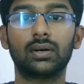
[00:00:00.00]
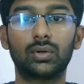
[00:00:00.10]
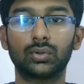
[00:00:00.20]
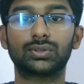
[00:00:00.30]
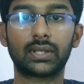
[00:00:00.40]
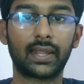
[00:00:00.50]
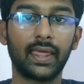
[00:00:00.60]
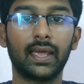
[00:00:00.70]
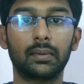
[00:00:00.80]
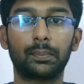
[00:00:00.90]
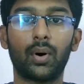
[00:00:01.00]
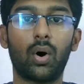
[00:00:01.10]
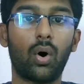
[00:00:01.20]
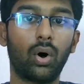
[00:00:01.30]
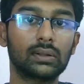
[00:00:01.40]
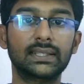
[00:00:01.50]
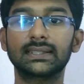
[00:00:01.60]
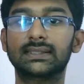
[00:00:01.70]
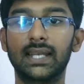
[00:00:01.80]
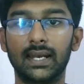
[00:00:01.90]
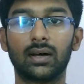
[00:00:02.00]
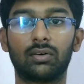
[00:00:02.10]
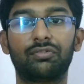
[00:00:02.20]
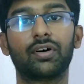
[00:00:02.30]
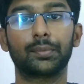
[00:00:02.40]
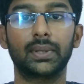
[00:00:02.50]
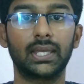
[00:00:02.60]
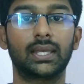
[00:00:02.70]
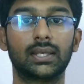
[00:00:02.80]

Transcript: to scrape all these data for me.